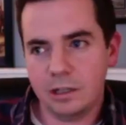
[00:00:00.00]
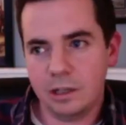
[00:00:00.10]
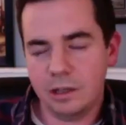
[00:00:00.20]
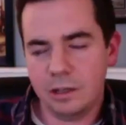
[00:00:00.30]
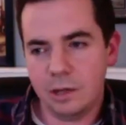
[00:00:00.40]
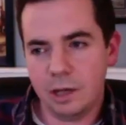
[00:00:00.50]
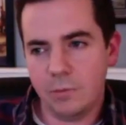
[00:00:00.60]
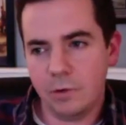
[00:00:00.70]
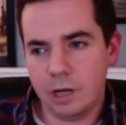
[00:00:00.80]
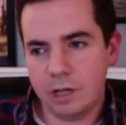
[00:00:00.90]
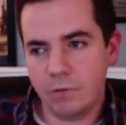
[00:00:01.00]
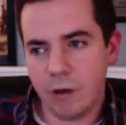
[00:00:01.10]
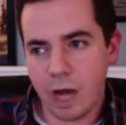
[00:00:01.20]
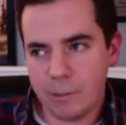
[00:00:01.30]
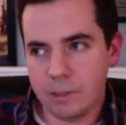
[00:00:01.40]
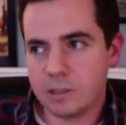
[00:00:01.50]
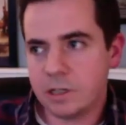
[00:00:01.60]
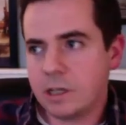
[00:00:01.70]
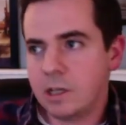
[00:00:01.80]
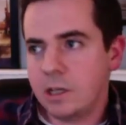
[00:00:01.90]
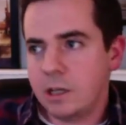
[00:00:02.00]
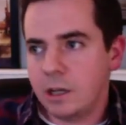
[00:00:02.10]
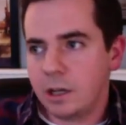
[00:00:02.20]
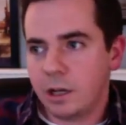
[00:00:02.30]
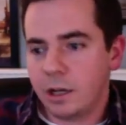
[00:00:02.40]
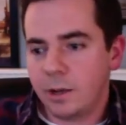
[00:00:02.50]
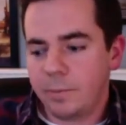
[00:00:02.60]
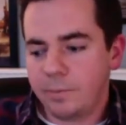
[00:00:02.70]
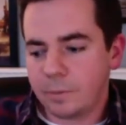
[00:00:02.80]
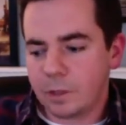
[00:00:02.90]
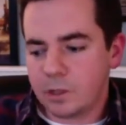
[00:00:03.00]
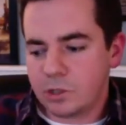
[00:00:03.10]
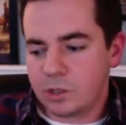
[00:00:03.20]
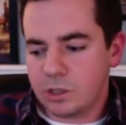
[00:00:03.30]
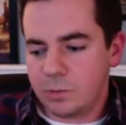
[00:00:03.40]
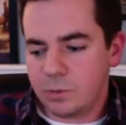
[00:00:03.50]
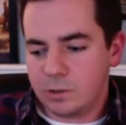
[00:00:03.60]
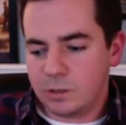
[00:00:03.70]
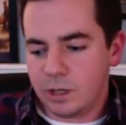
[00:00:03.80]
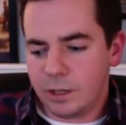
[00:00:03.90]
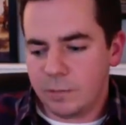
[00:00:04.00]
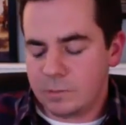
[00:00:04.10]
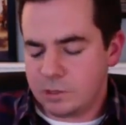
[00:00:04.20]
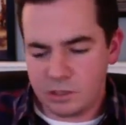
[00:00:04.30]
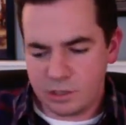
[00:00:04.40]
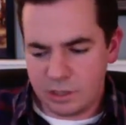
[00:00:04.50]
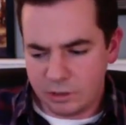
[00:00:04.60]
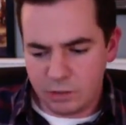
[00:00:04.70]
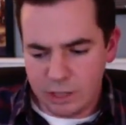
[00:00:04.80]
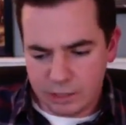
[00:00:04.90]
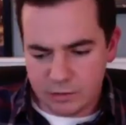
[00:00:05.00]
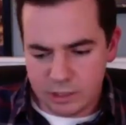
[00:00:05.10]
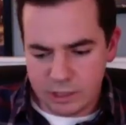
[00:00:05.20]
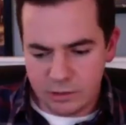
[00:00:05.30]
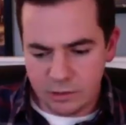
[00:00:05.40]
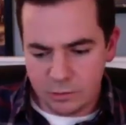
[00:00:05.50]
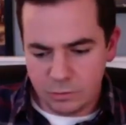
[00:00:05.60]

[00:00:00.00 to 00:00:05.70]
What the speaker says: then Miranda Robbins. She's a great actress I had known.